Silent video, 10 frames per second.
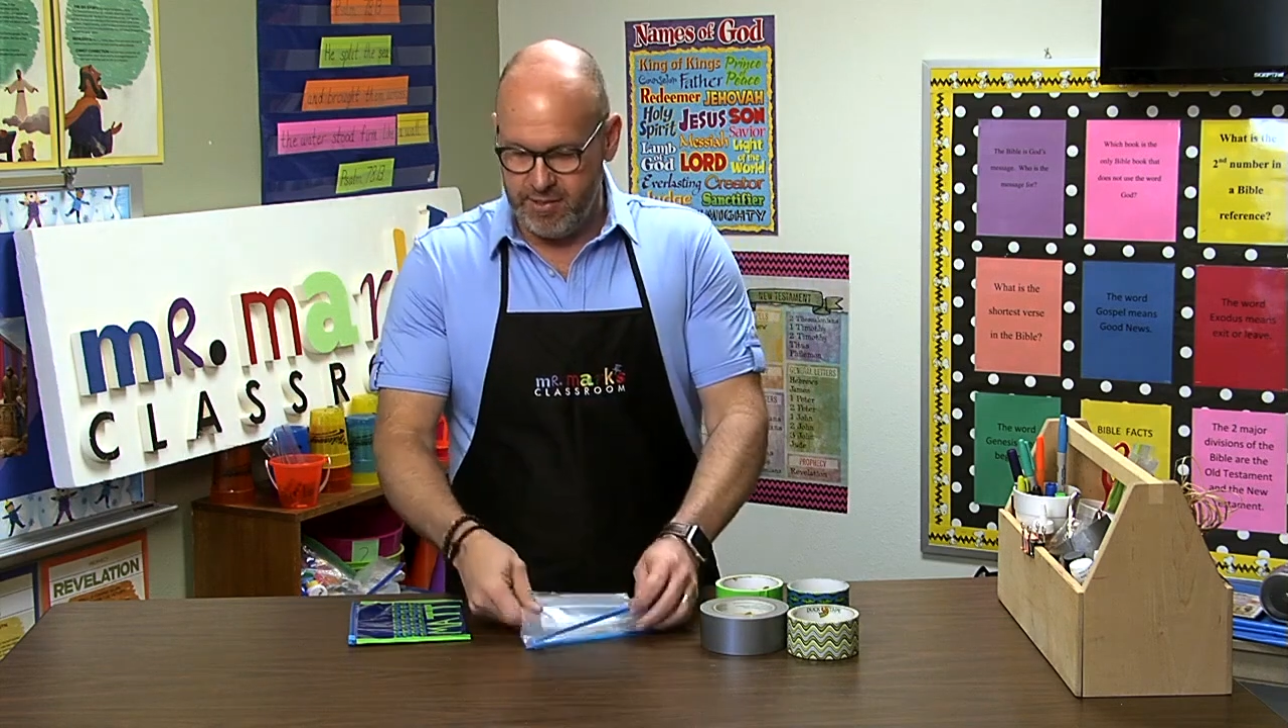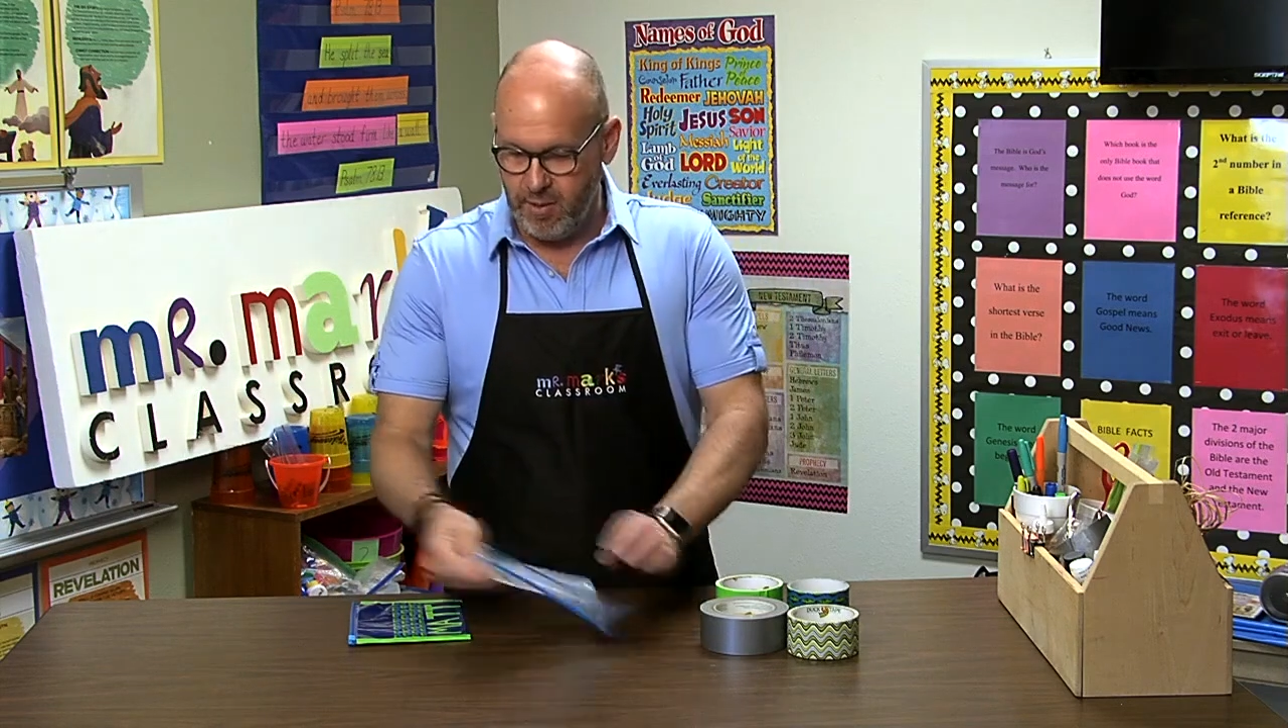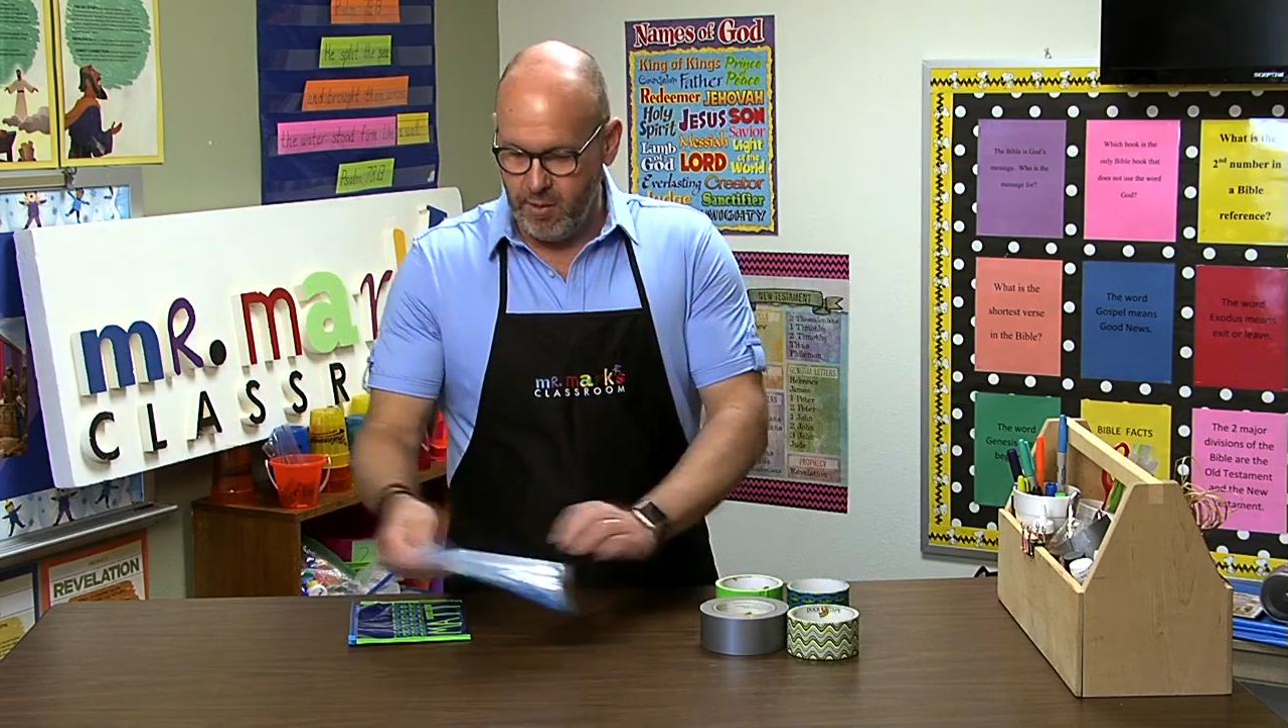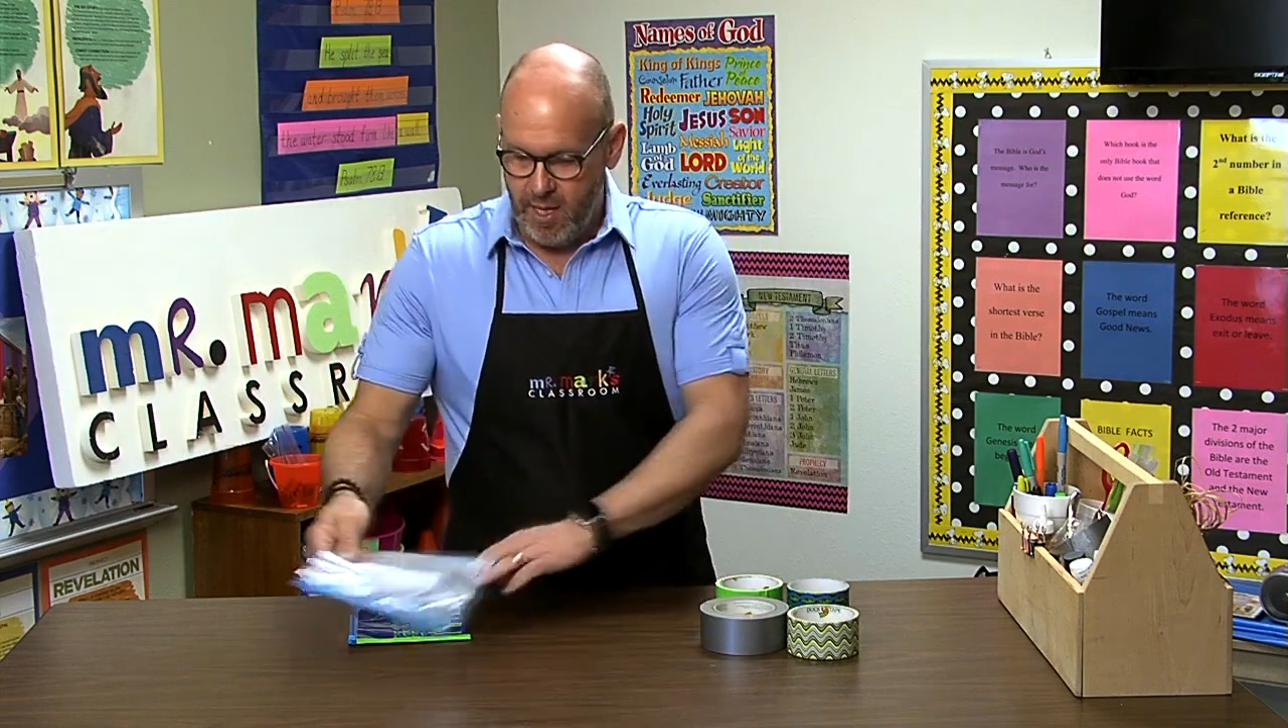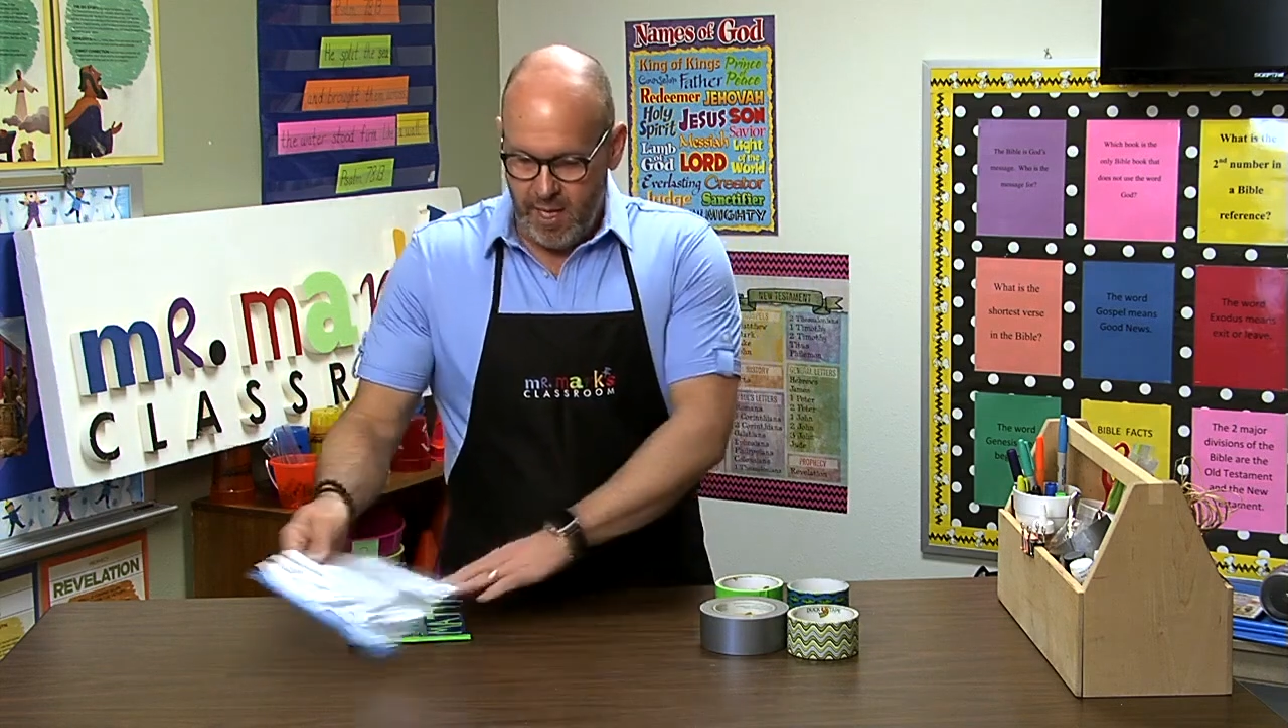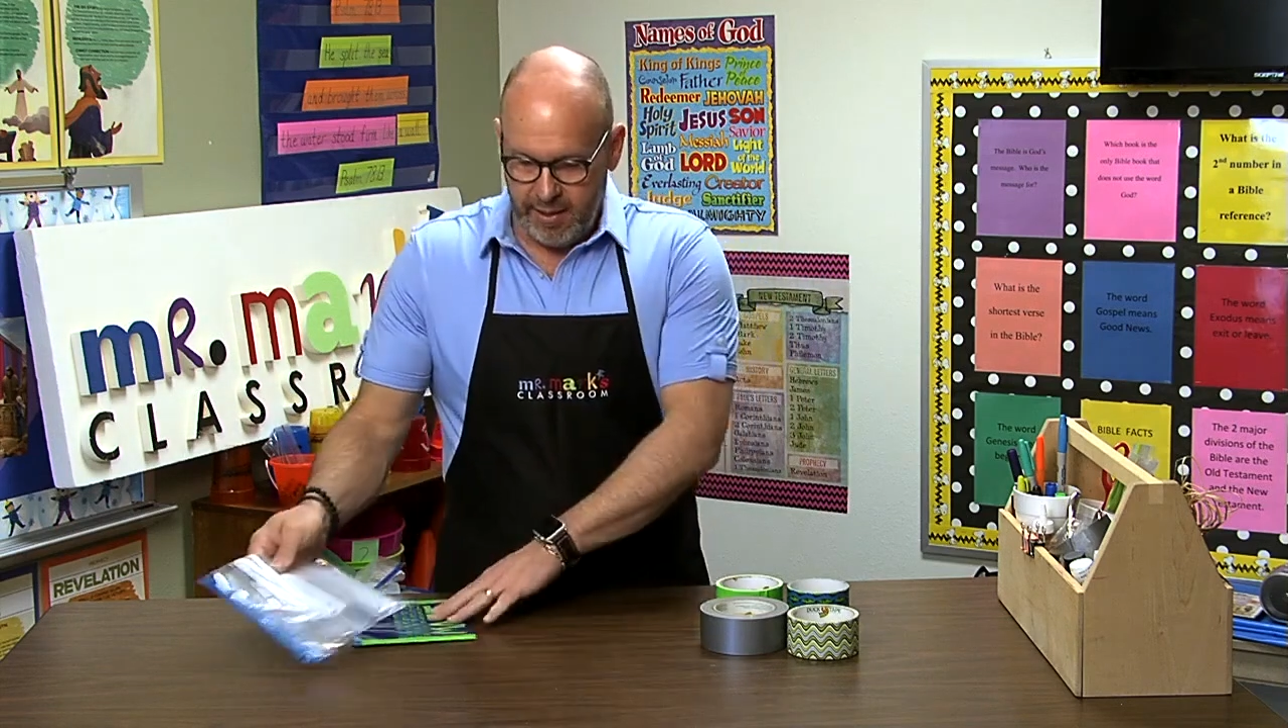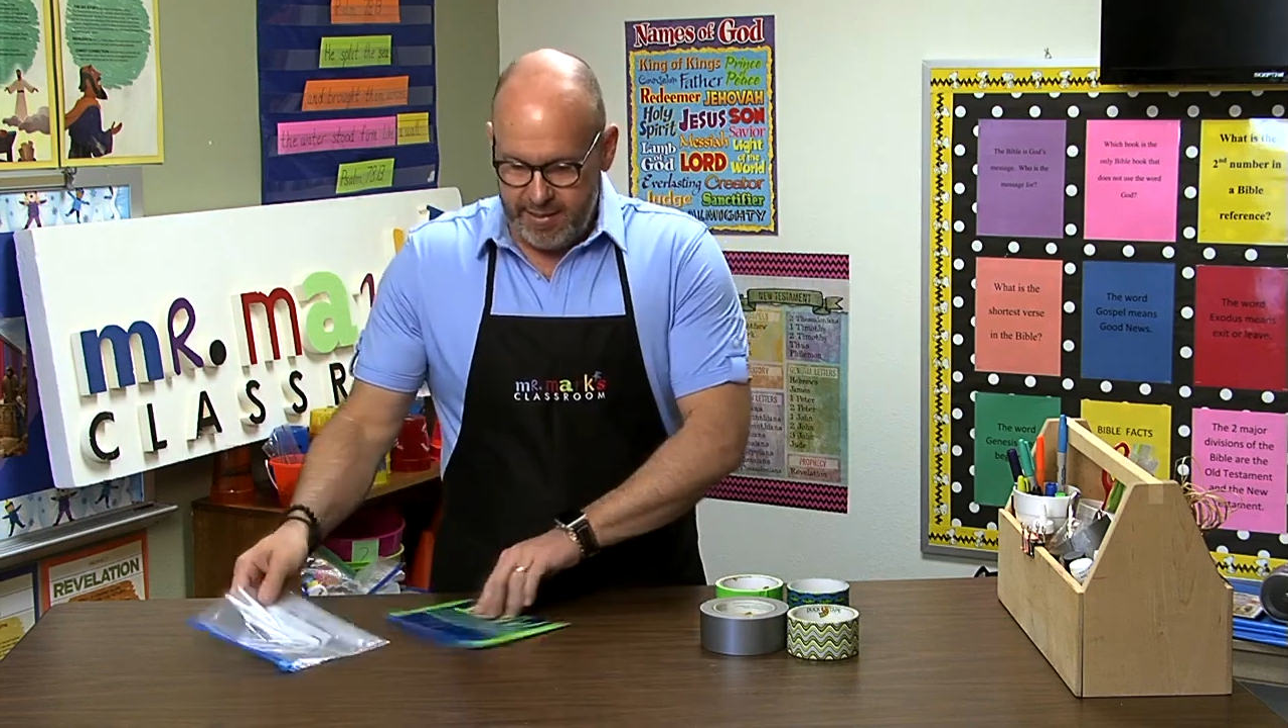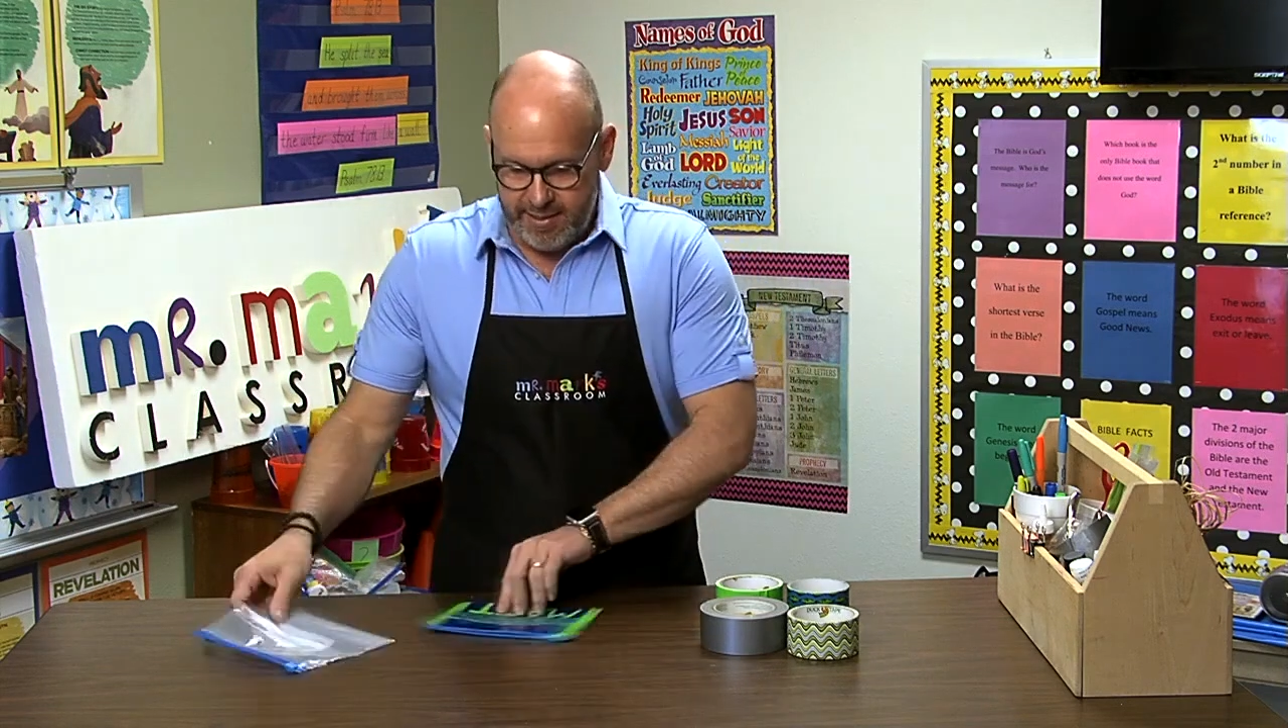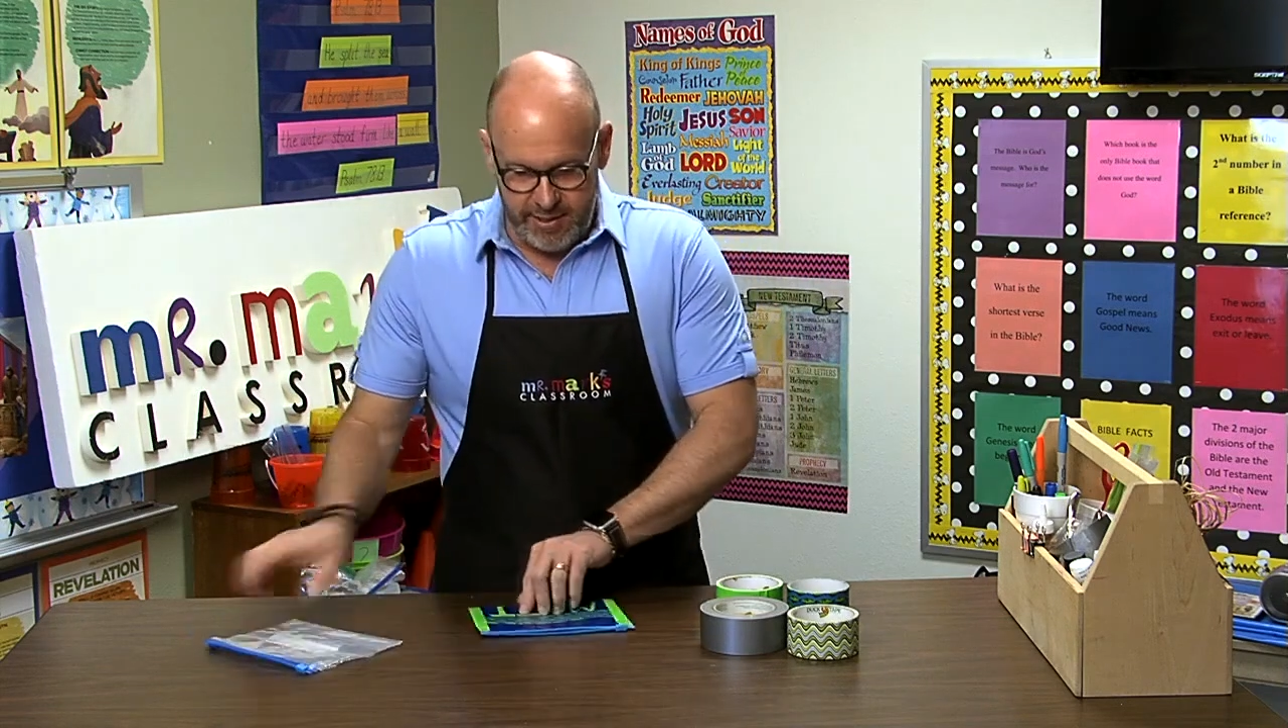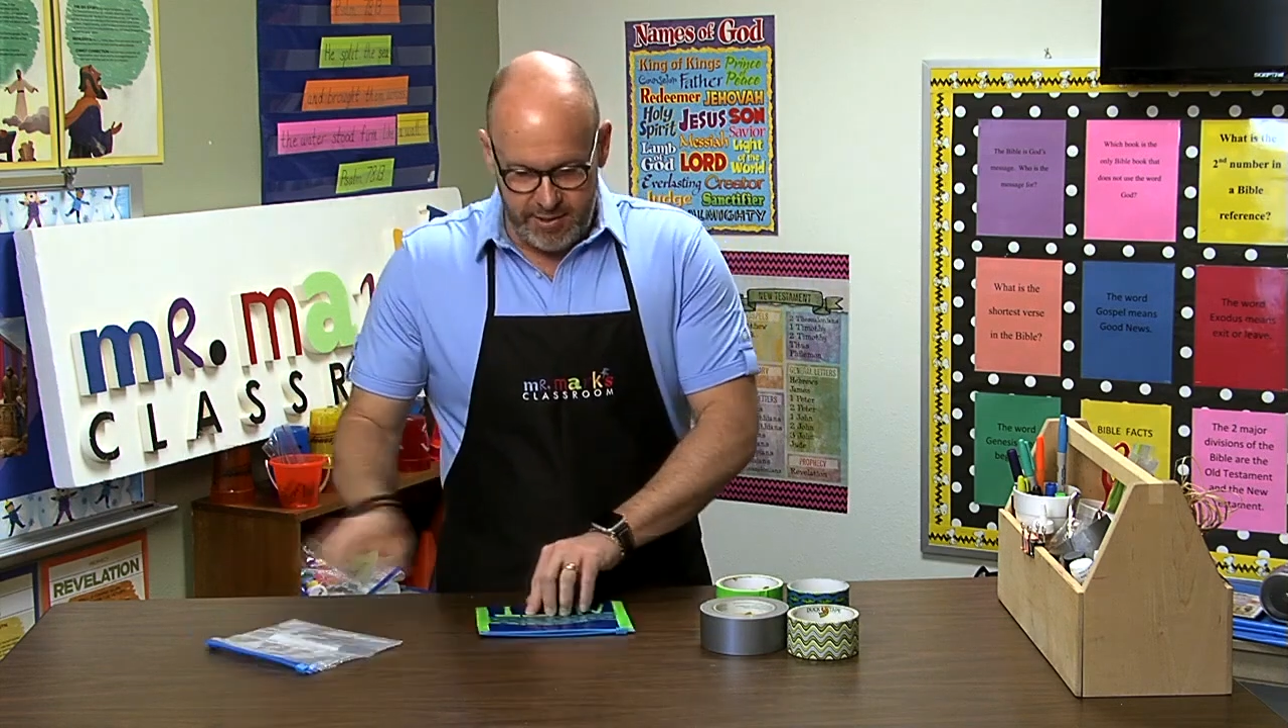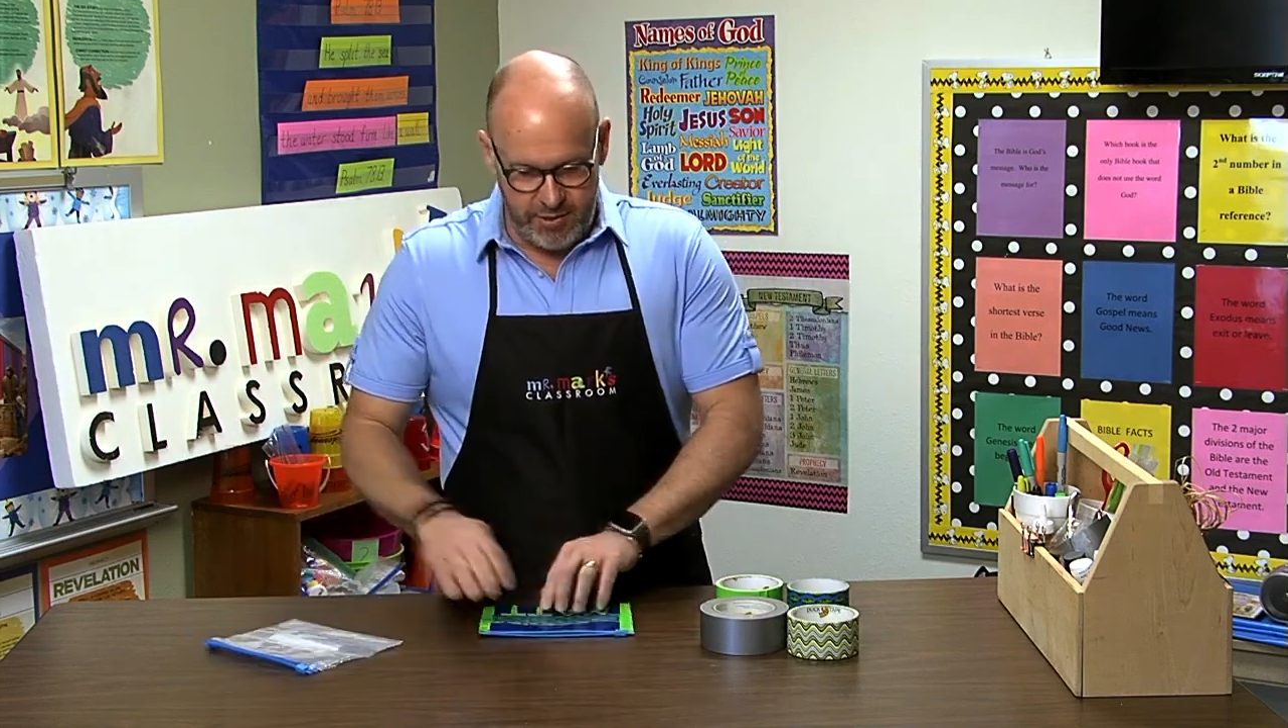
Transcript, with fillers: So let's get